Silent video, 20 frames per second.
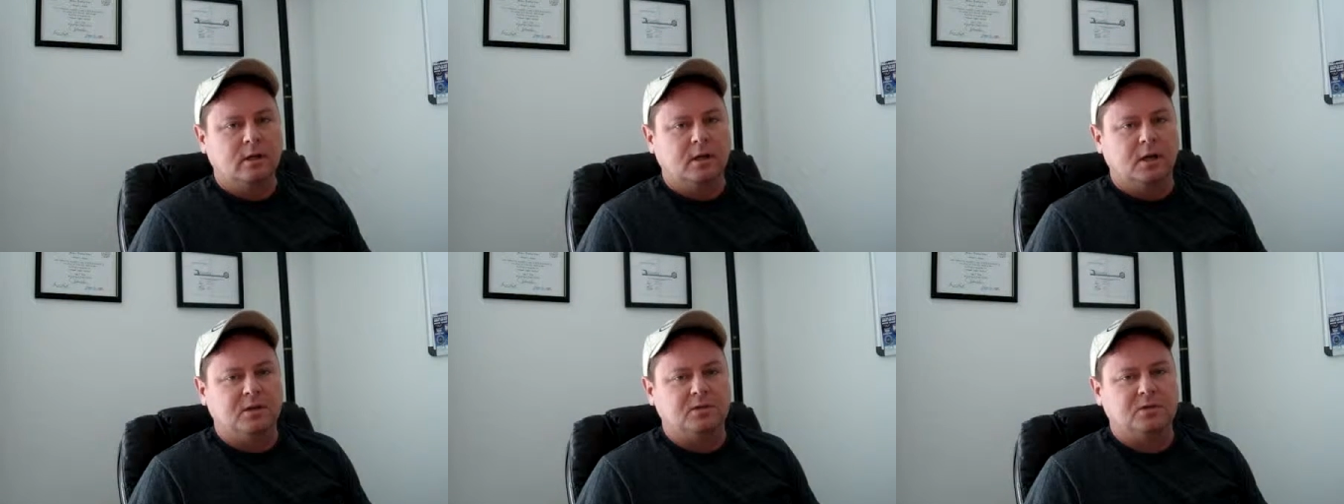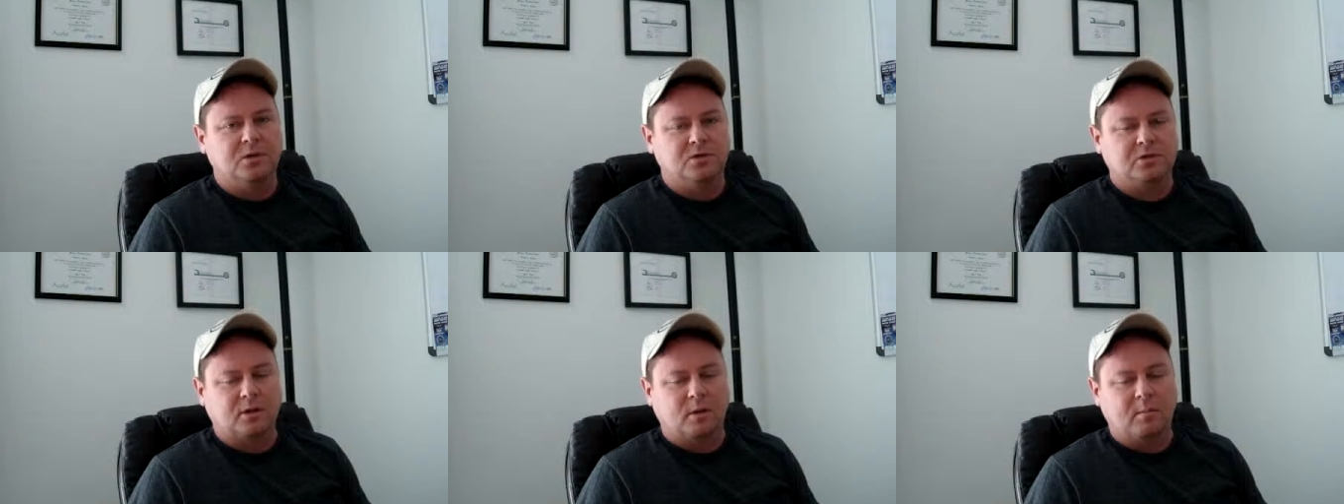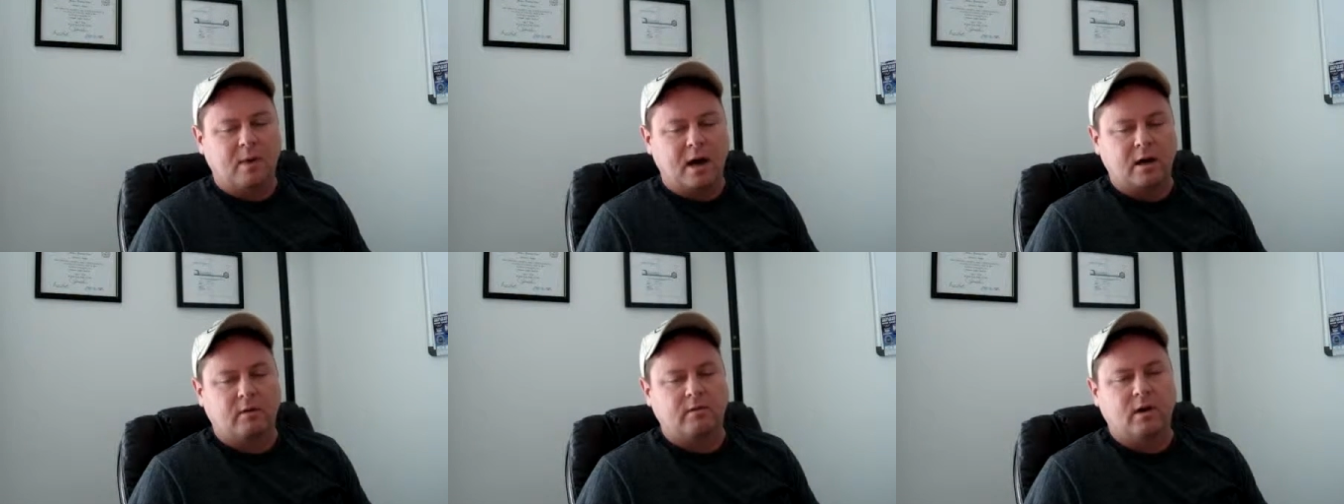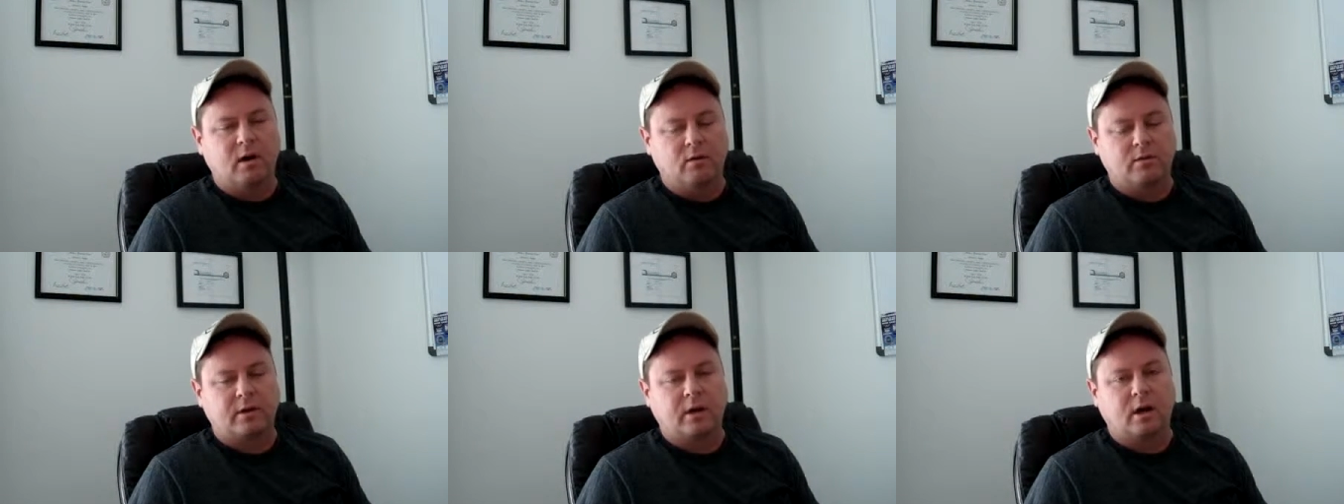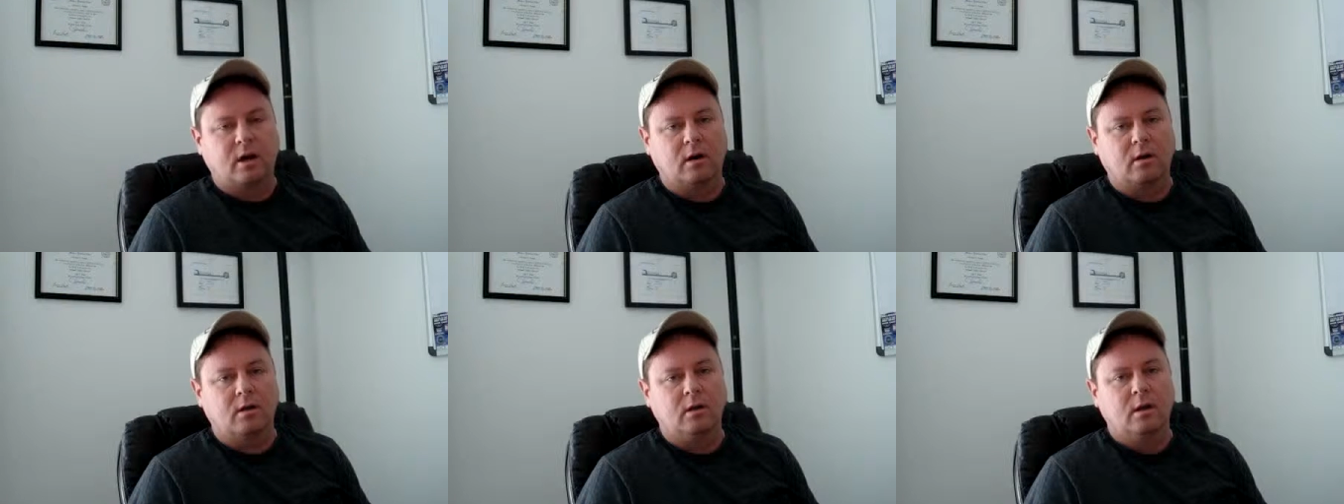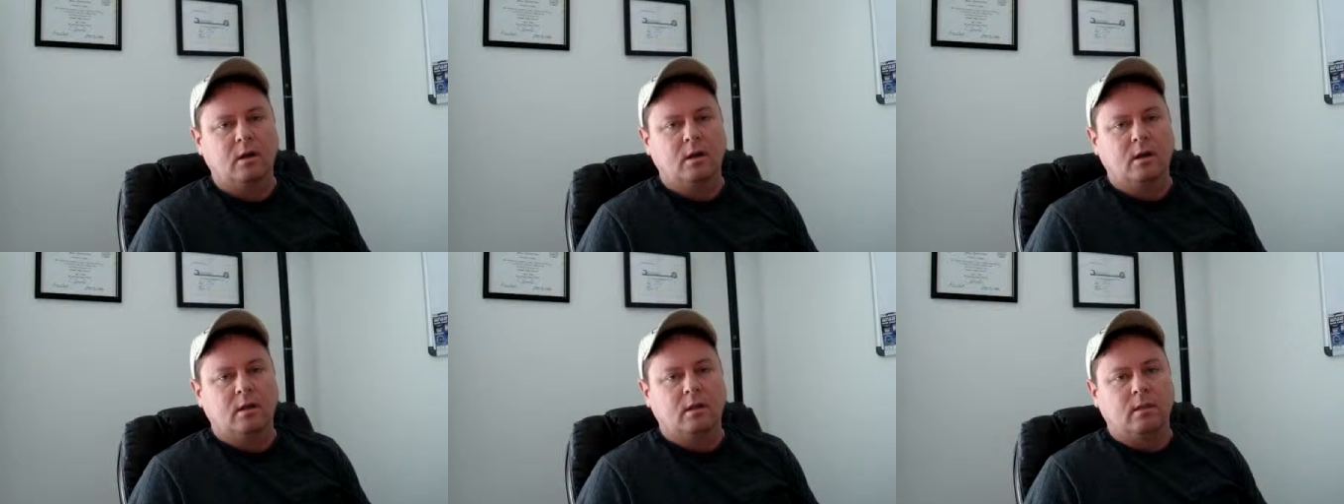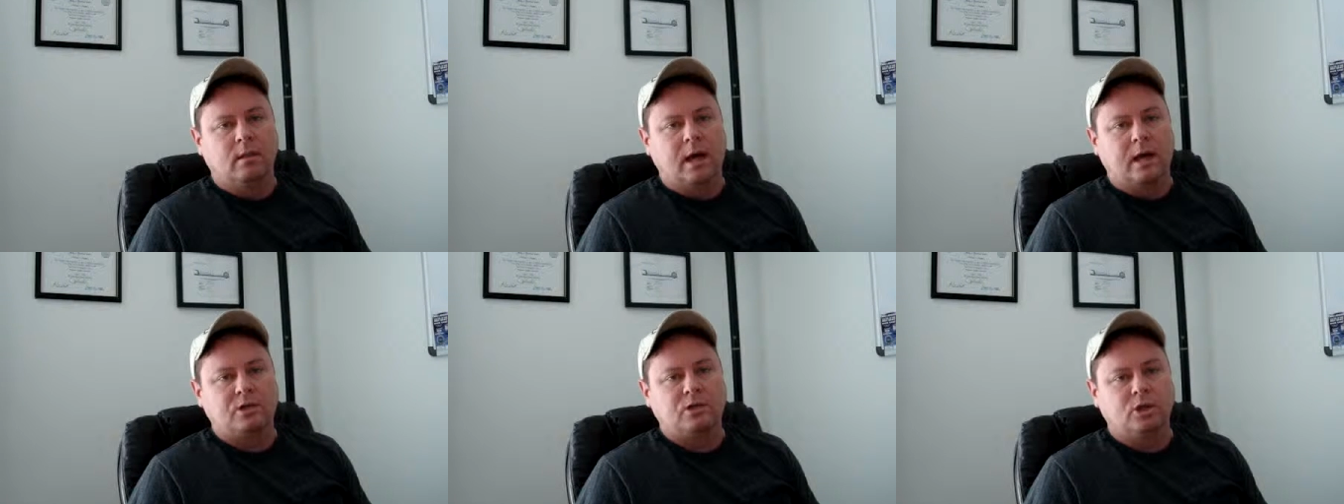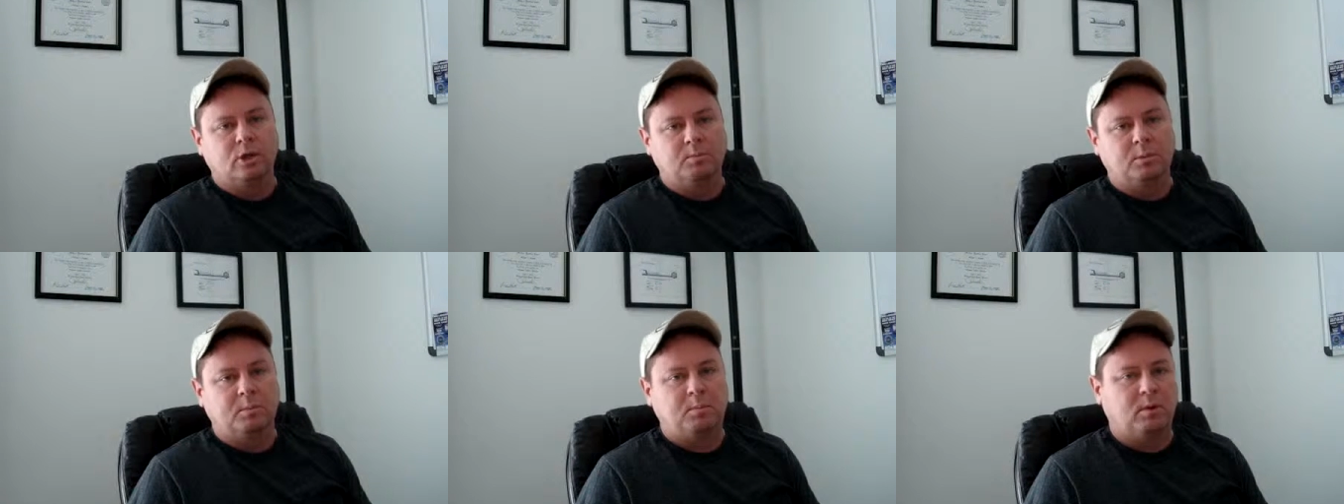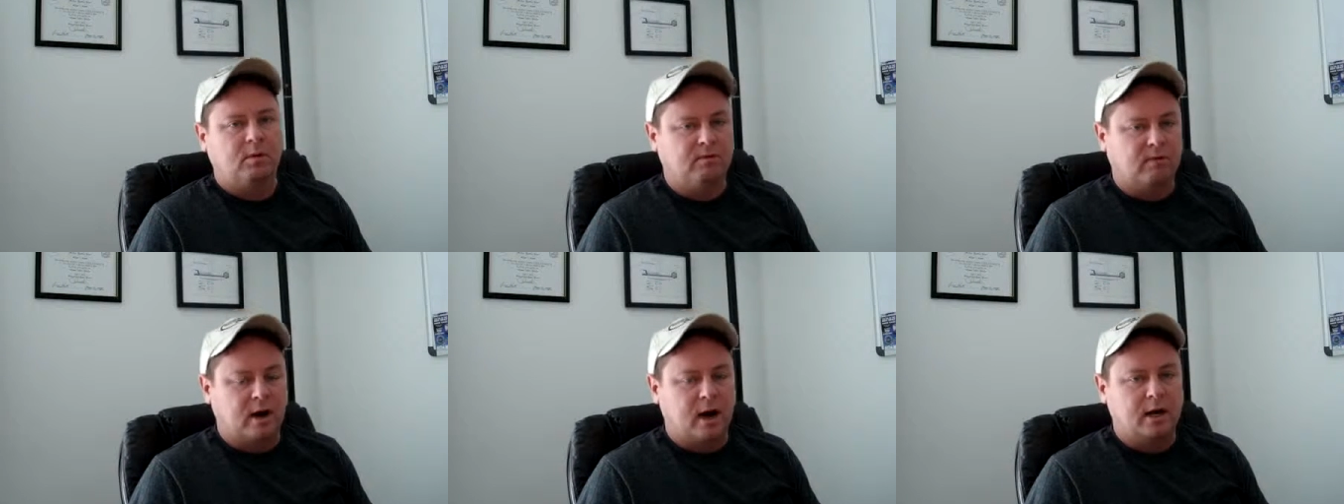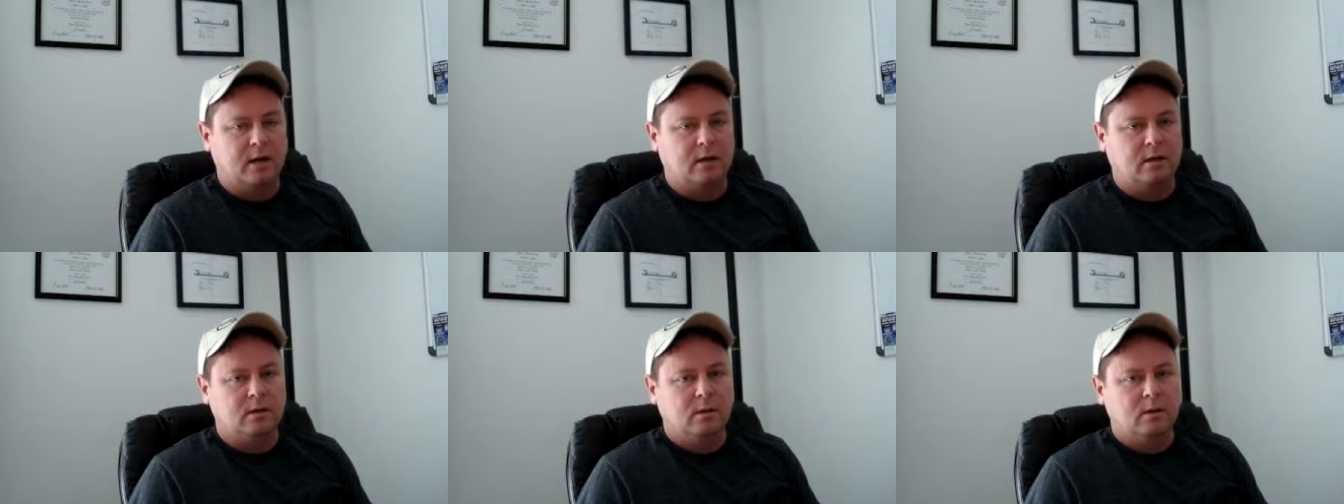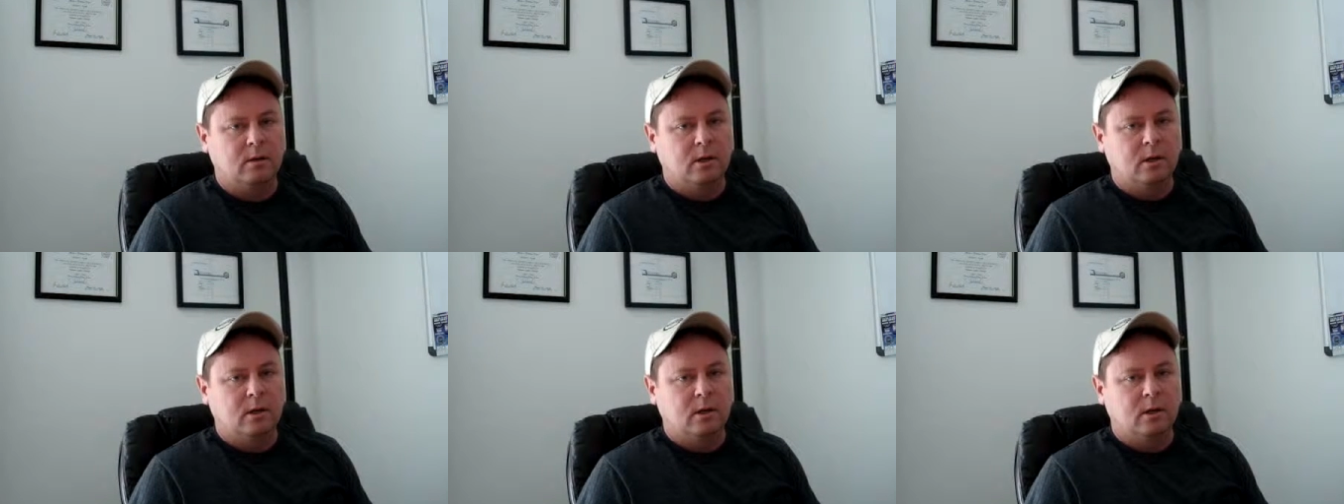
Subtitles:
It's just the amount of health care that should be provided